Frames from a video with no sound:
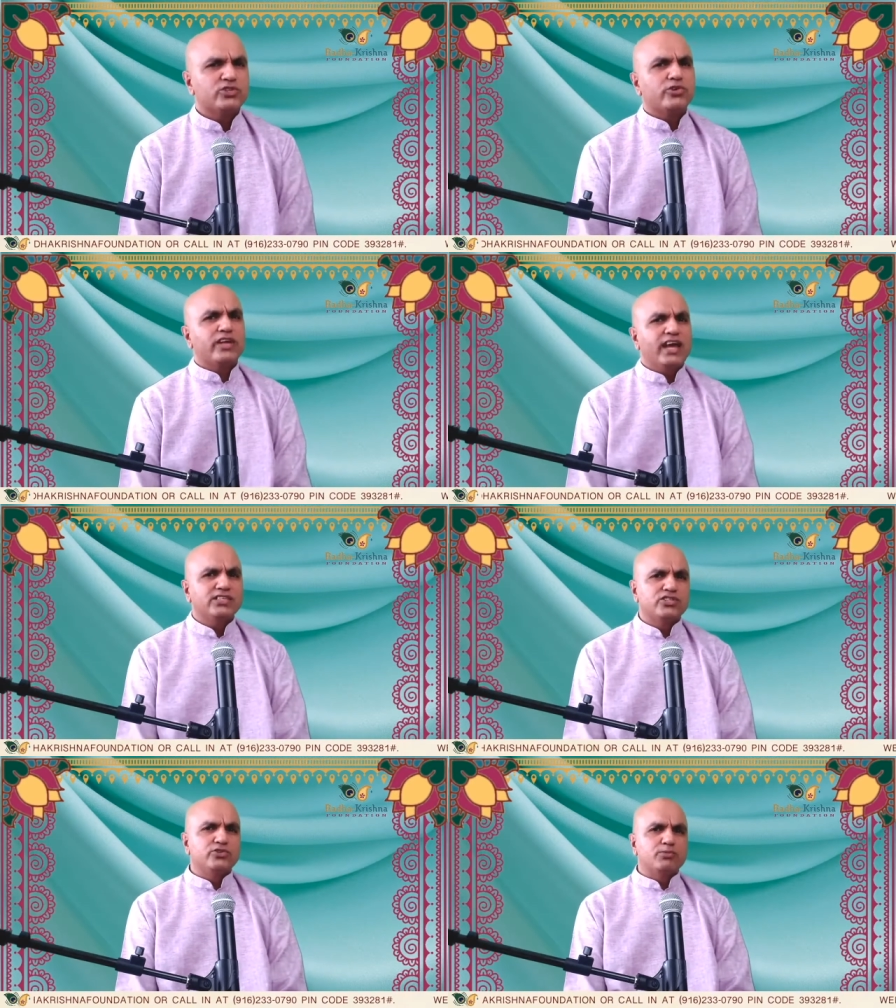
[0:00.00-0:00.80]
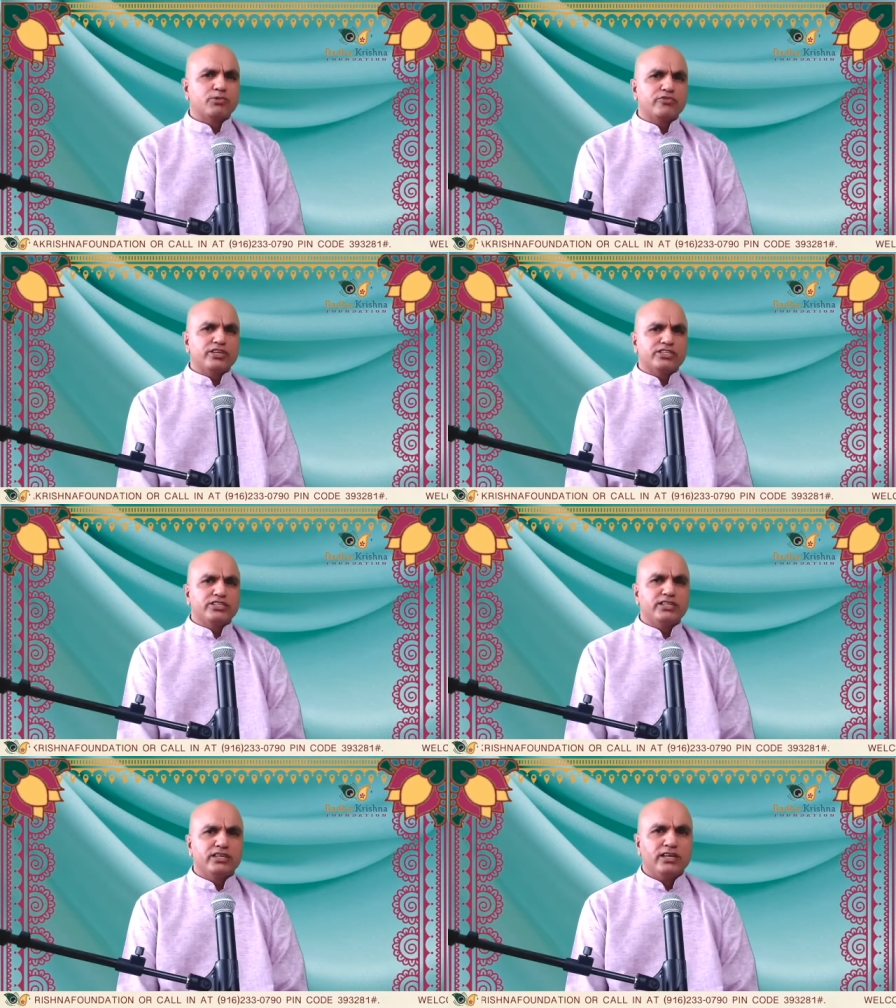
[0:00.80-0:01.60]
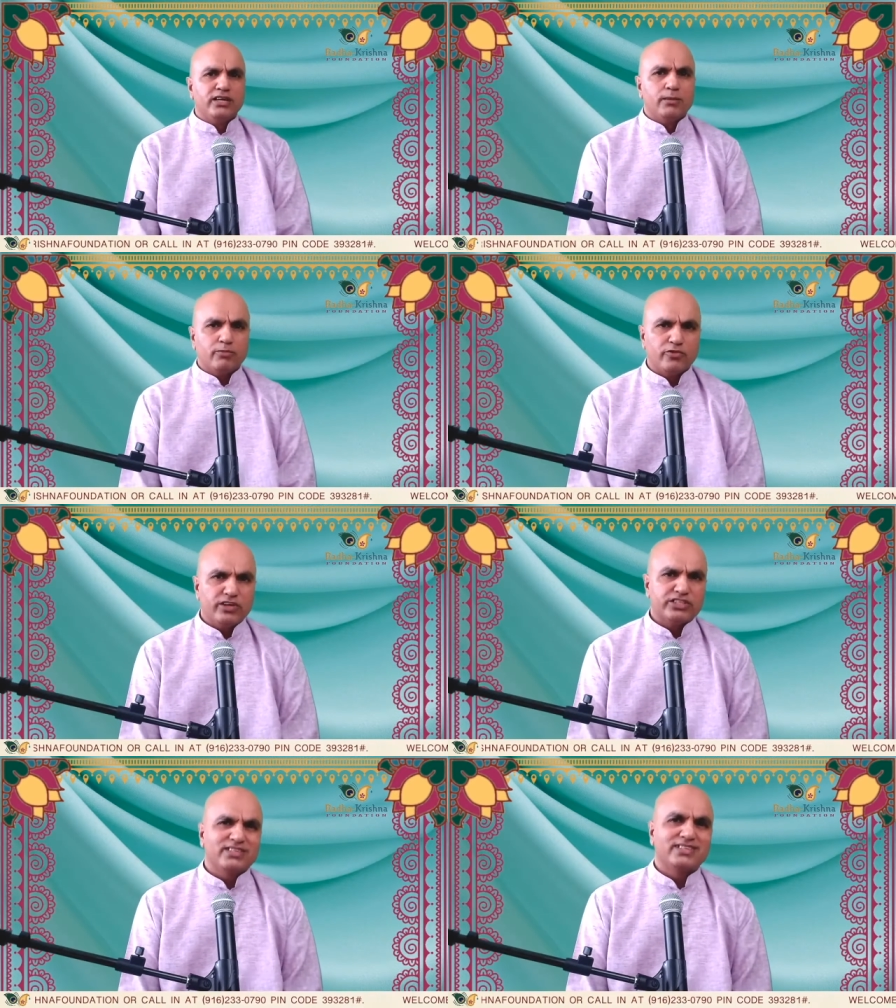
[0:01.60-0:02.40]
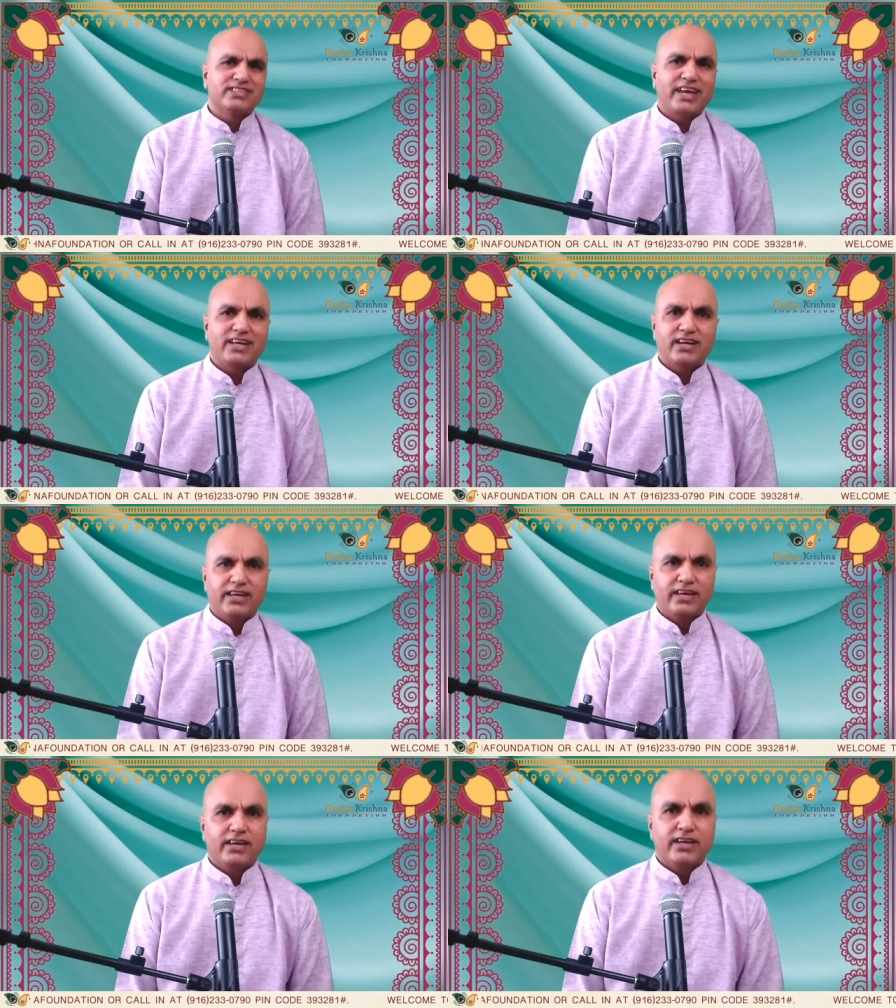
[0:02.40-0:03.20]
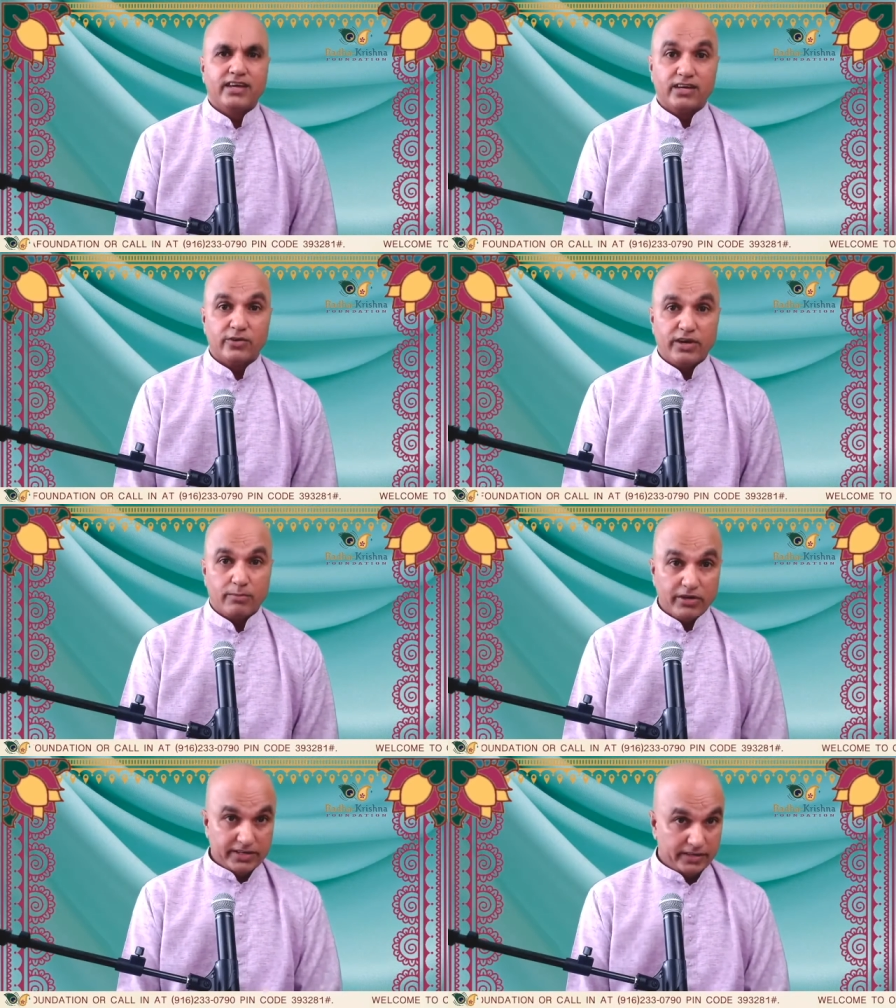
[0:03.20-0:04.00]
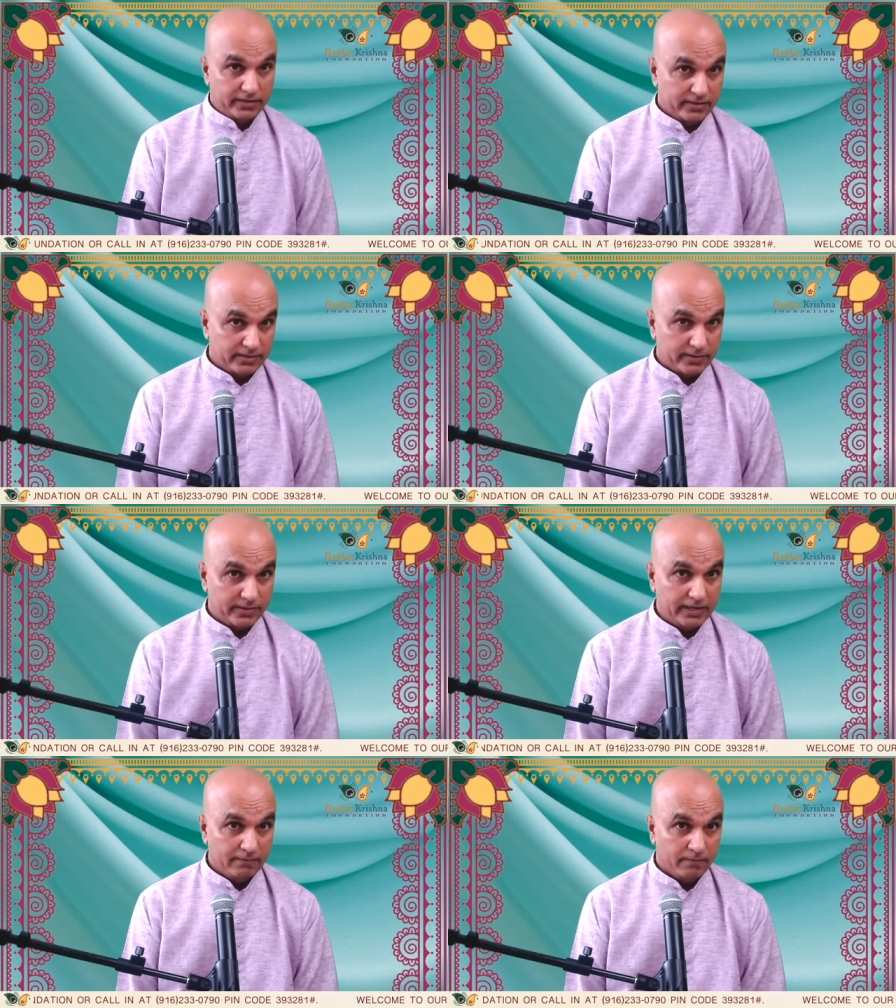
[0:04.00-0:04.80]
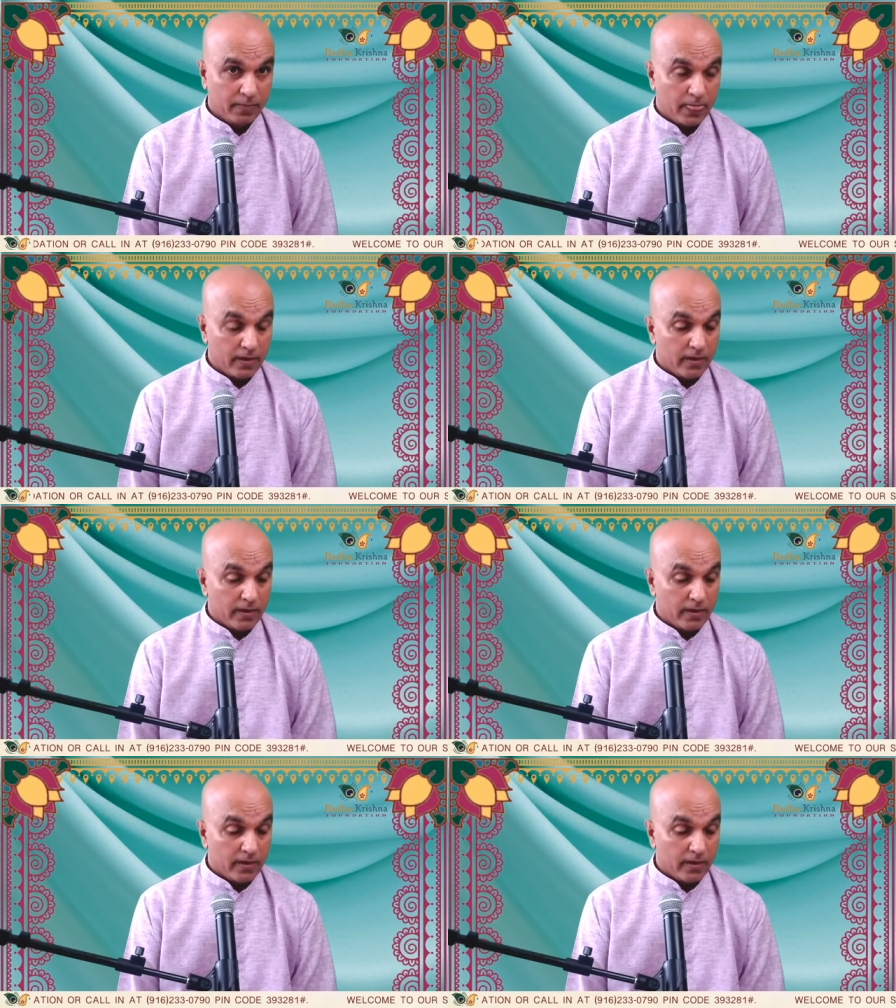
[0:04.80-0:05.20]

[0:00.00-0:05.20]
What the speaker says: This story has to do with professional cycling in Great Britain, right?